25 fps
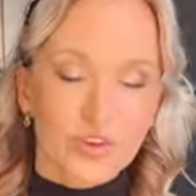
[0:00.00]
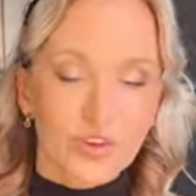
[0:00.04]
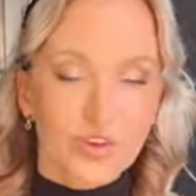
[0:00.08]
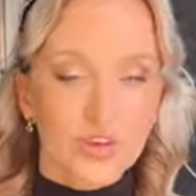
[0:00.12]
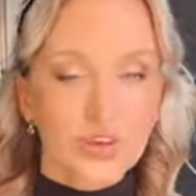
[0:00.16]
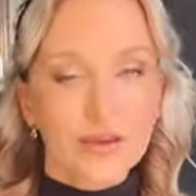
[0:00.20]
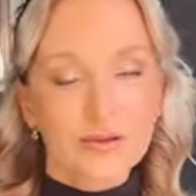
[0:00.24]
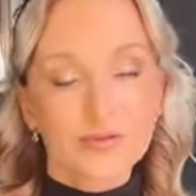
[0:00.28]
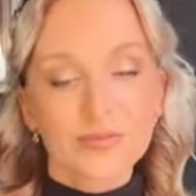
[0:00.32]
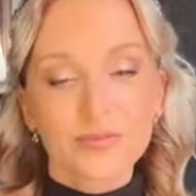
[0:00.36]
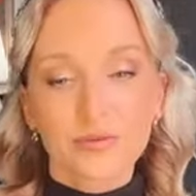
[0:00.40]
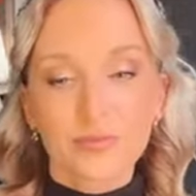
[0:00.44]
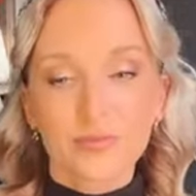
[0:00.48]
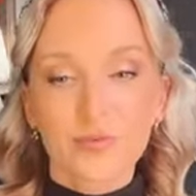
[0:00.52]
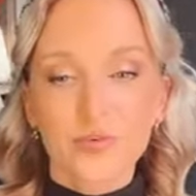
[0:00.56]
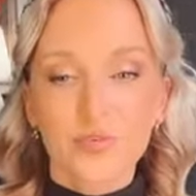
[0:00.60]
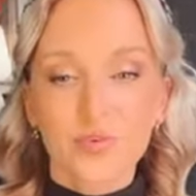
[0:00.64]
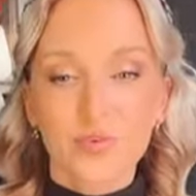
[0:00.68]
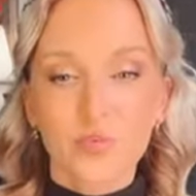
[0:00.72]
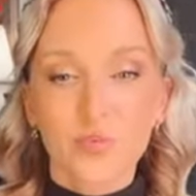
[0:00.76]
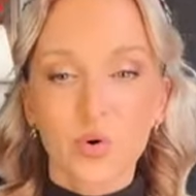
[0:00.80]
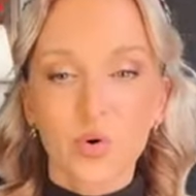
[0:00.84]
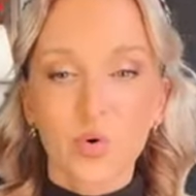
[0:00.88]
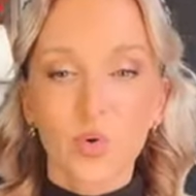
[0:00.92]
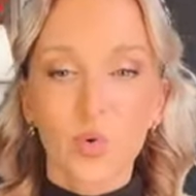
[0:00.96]
You can
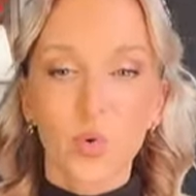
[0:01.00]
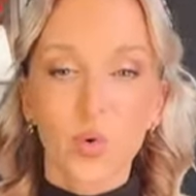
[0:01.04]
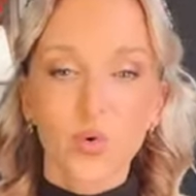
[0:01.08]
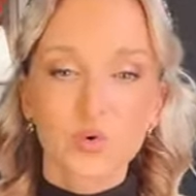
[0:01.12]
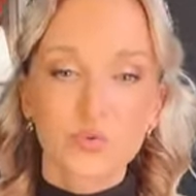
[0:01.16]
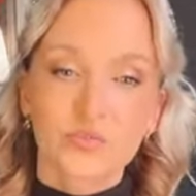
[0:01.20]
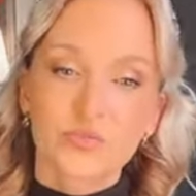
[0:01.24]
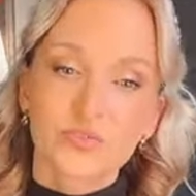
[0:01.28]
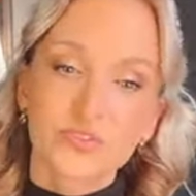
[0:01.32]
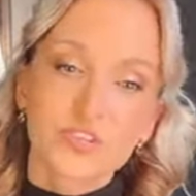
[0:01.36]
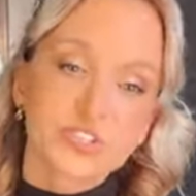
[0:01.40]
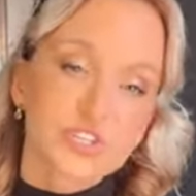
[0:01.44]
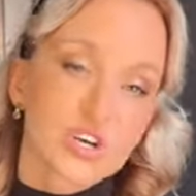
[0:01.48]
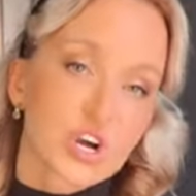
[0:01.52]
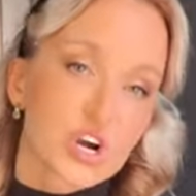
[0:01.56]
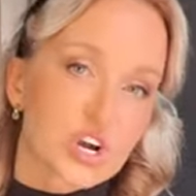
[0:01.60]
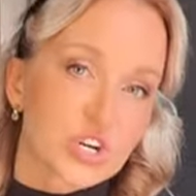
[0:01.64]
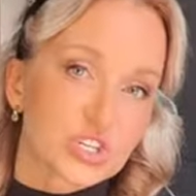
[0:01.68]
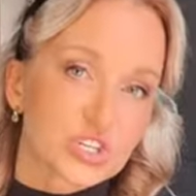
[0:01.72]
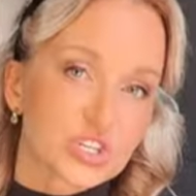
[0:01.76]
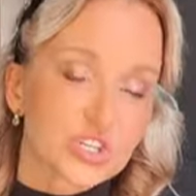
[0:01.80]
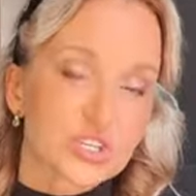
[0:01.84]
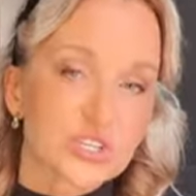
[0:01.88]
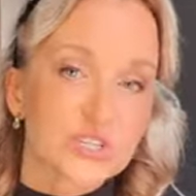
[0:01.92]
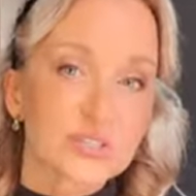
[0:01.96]
remove a mold with
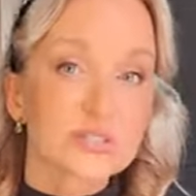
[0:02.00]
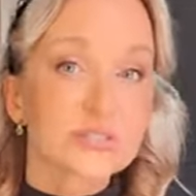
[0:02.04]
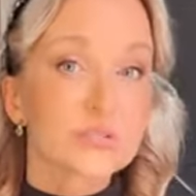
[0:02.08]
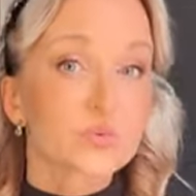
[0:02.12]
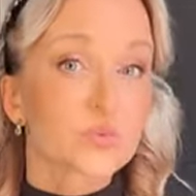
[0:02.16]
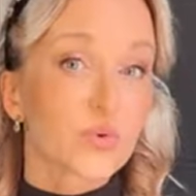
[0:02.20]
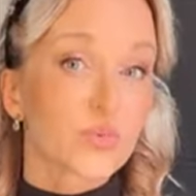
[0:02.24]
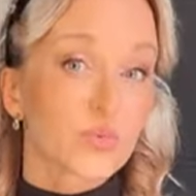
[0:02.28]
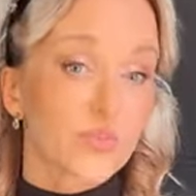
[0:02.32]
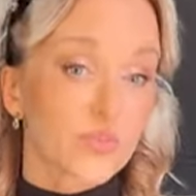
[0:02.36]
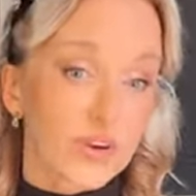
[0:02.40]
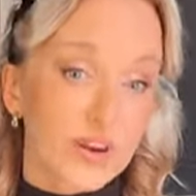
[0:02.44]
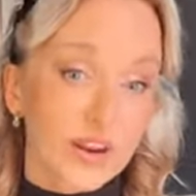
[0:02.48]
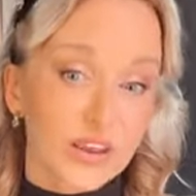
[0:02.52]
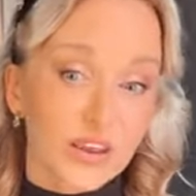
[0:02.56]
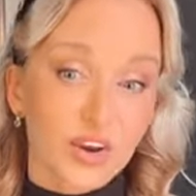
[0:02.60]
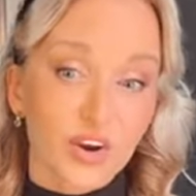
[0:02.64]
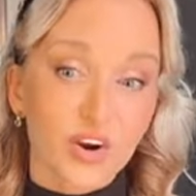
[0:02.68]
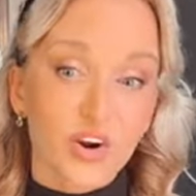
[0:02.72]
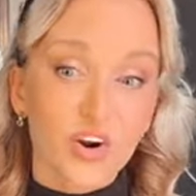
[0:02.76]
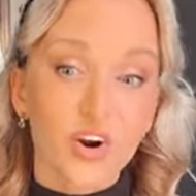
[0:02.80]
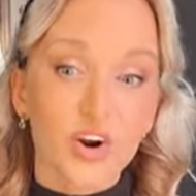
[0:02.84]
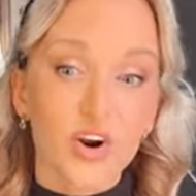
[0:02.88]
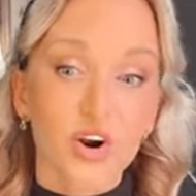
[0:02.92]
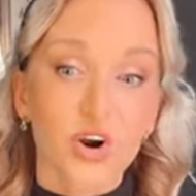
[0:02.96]
detergents, with
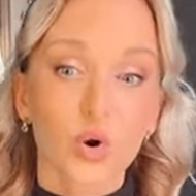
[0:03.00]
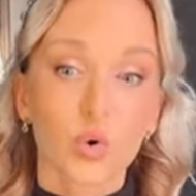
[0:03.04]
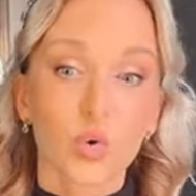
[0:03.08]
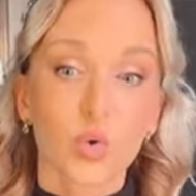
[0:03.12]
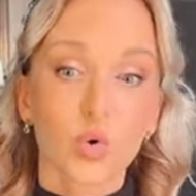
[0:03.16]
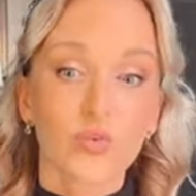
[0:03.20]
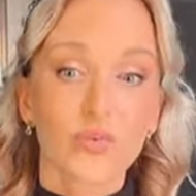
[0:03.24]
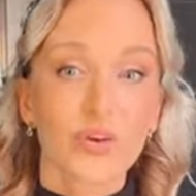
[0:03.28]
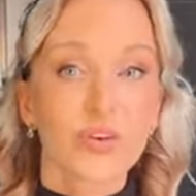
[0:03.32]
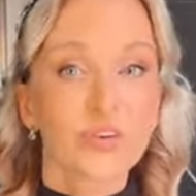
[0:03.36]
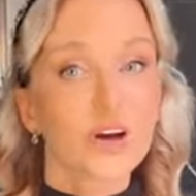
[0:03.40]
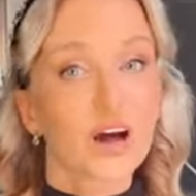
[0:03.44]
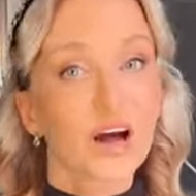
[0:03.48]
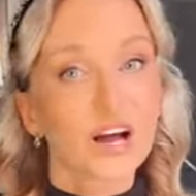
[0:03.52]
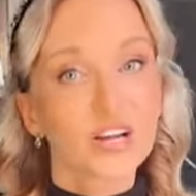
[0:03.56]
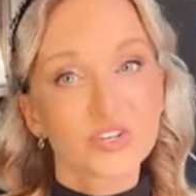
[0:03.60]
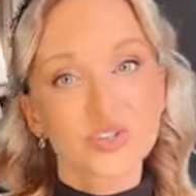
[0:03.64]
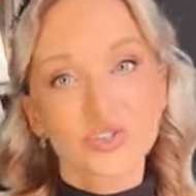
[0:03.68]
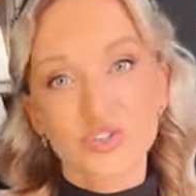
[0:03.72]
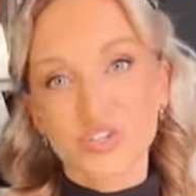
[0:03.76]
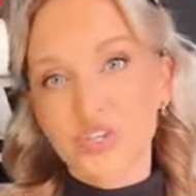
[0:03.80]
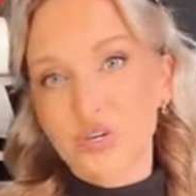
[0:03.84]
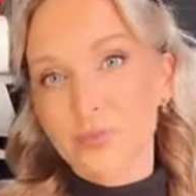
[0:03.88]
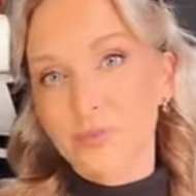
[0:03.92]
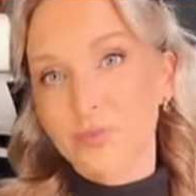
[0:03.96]
vinegar, or with
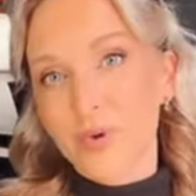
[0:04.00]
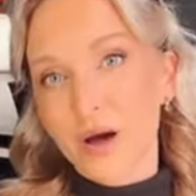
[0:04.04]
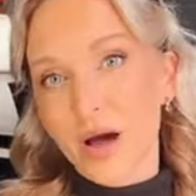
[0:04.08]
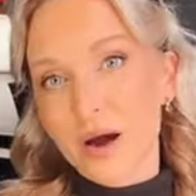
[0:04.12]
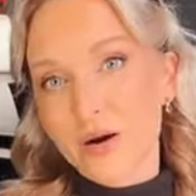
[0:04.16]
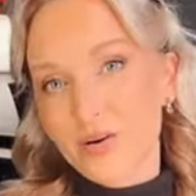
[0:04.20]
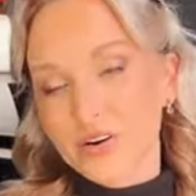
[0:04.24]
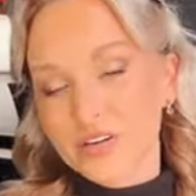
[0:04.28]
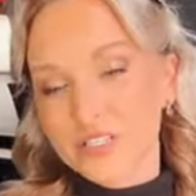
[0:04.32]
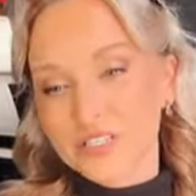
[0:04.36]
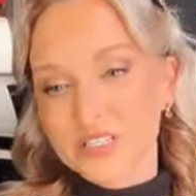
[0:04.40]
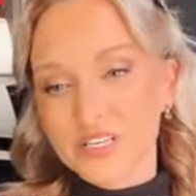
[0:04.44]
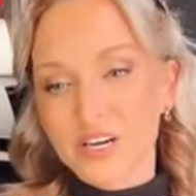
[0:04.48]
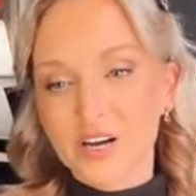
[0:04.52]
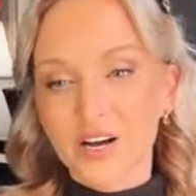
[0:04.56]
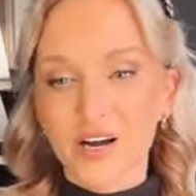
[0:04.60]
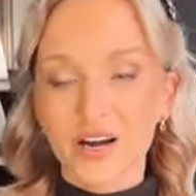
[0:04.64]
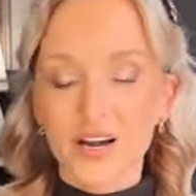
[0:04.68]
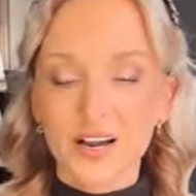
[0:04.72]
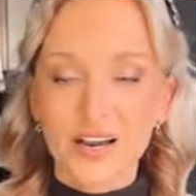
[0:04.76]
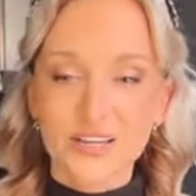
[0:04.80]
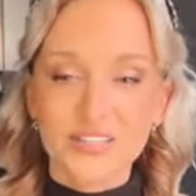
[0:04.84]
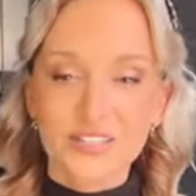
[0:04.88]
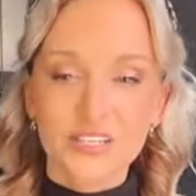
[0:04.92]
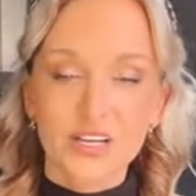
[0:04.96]
hydrogen
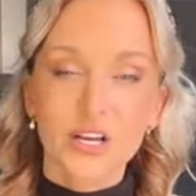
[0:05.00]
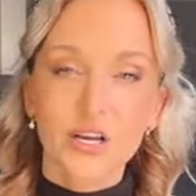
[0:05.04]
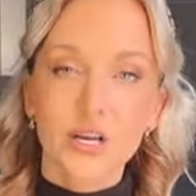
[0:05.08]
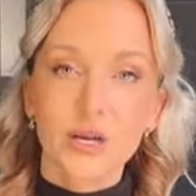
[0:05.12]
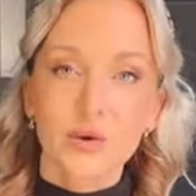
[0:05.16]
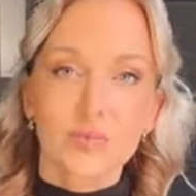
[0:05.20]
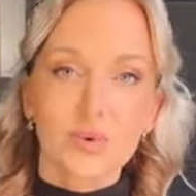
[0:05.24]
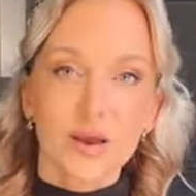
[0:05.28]
peroxide.